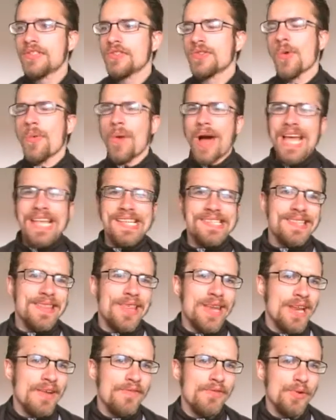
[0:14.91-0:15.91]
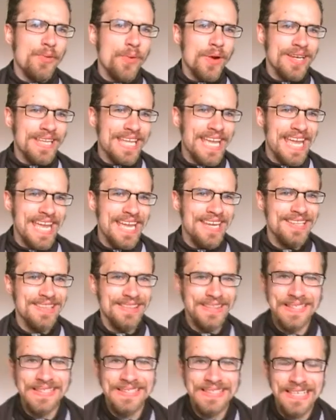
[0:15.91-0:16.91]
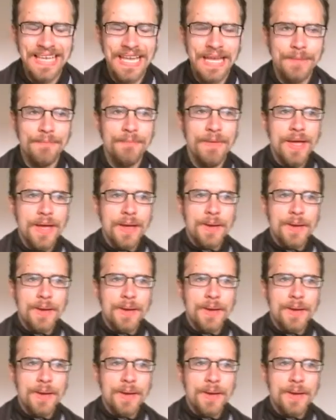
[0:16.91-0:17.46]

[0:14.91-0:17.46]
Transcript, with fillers: so why is it that everyone can in this game?